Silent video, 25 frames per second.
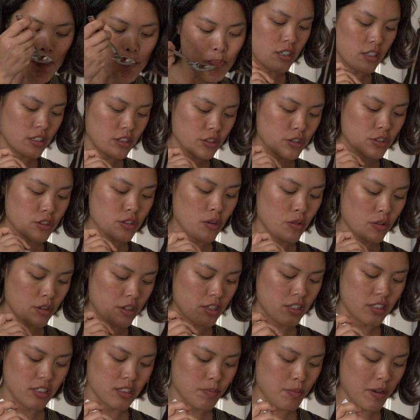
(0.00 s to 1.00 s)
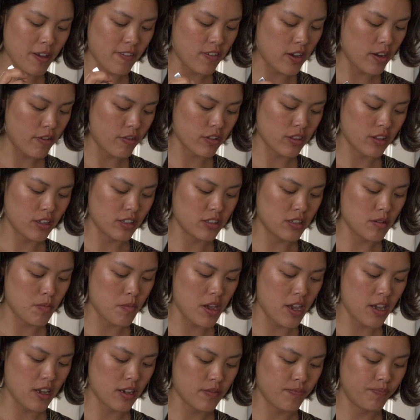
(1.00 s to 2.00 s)
It is so good. It's my favorite thing to
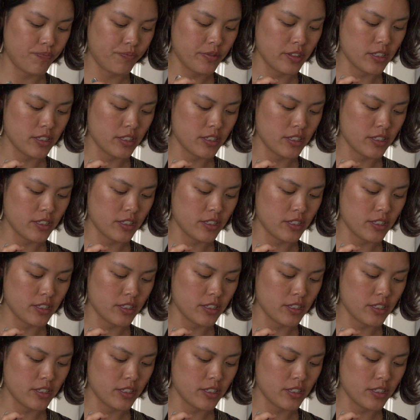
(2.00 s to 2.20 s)
make.